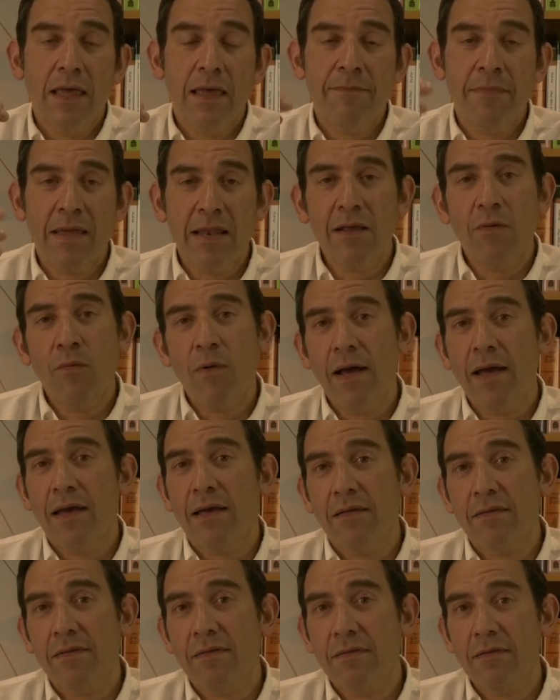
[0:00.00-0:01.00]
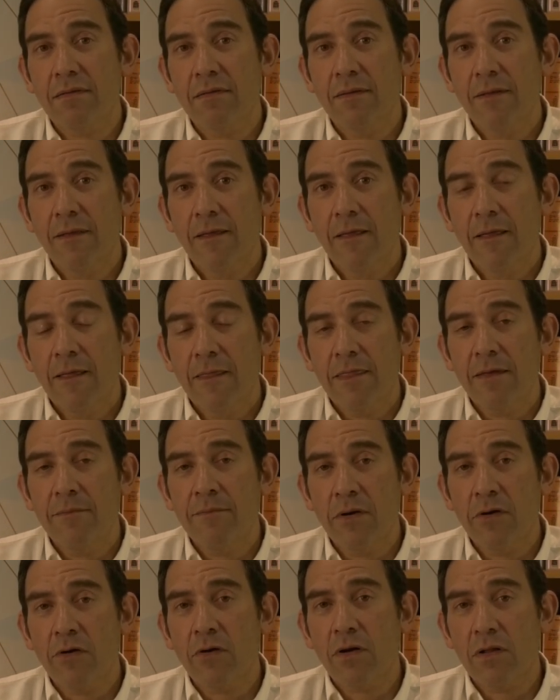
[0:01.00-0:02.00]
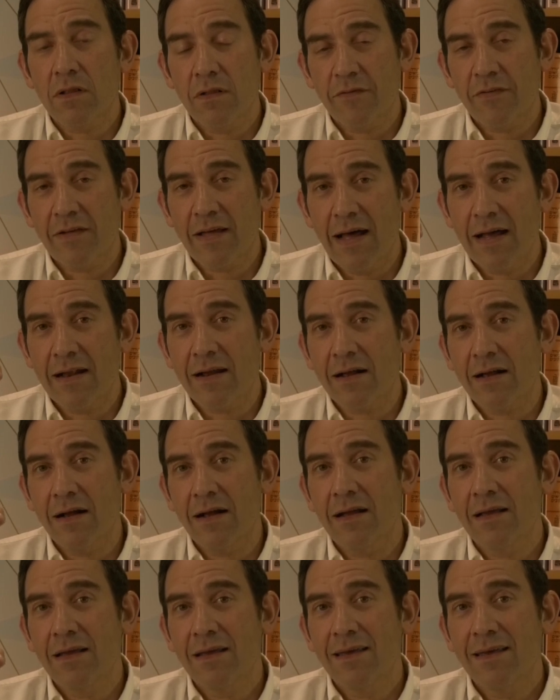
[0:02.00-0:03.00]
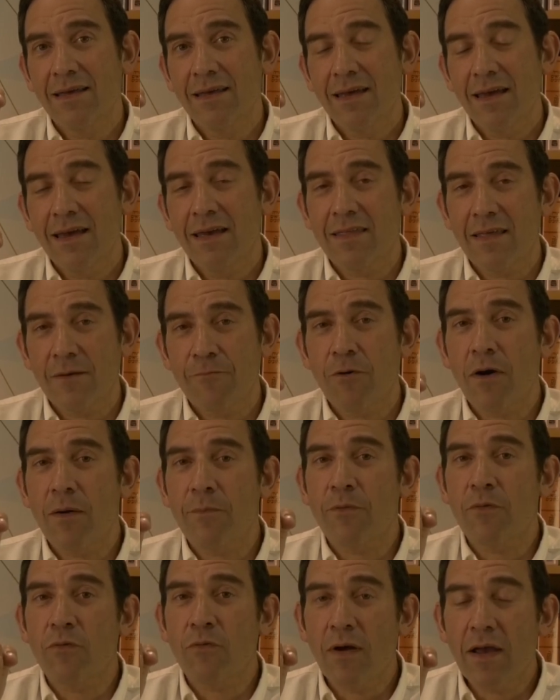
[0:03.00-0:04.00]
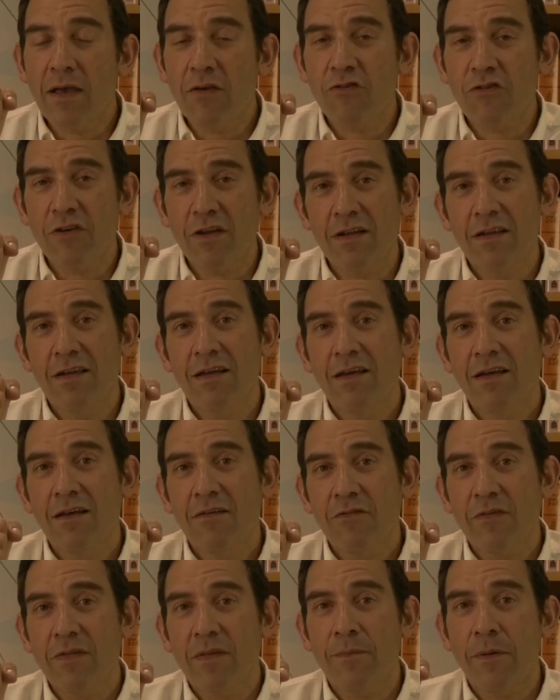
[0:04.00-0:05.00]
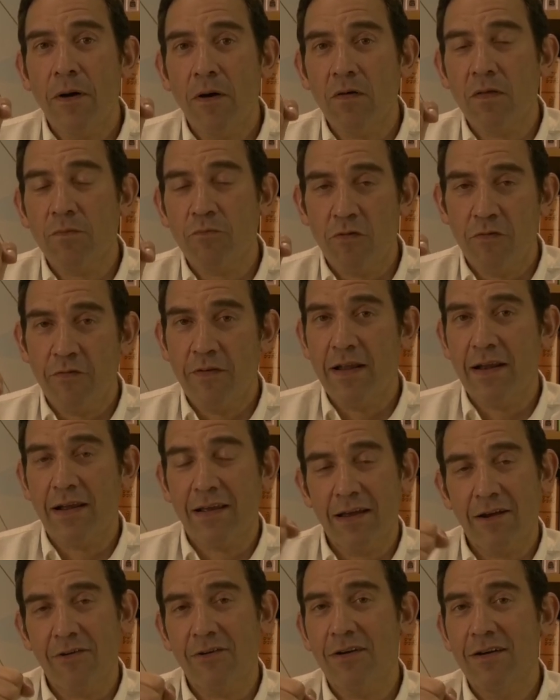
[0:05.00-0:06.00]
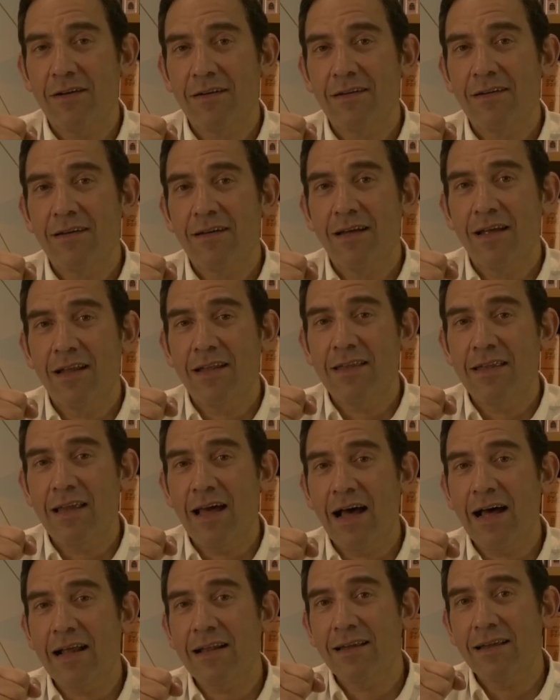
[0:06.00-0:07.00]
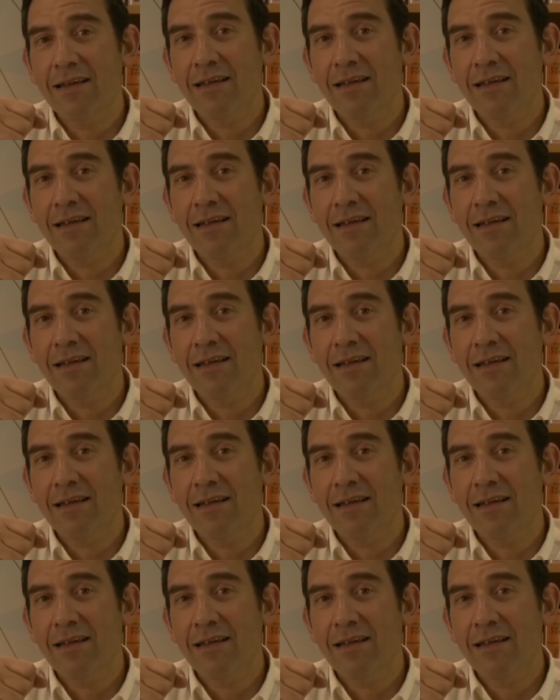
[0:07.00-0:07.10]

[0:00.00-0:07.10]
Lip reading: In many ways, the miracle of Chanukah is a preparation for the post-prophetic era, not